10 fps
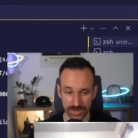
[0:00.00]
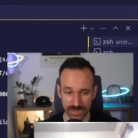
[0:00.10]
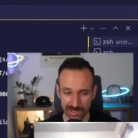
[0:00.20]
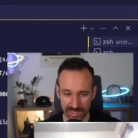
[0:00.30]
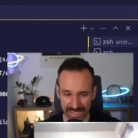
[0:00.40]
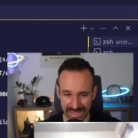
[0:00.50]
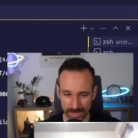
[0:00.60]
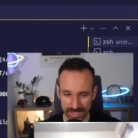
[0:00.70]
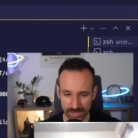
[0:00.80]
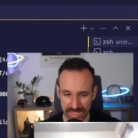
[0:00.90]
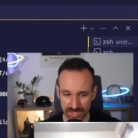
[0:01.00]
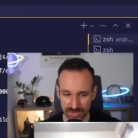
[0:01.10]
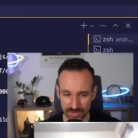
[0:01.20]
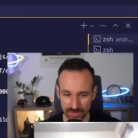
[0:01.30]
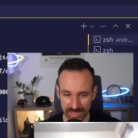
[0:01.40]
So locally, I ran the command
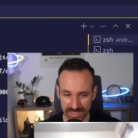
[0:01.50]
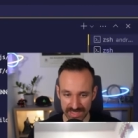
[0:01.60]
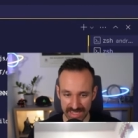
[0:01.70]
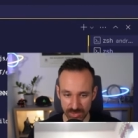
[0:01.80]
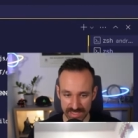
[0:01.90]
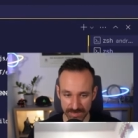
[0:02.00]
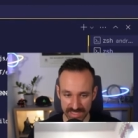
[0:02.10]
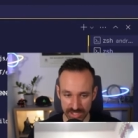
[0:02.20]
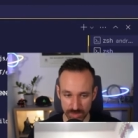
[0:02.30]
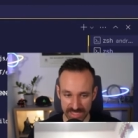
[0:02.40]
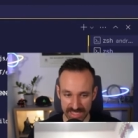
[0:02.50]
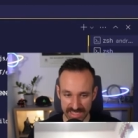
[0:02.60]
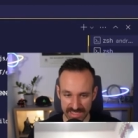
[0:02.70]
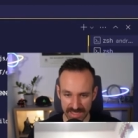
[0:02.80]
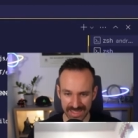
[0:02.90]
to build an iOS application with
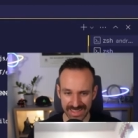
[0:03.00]
EAS.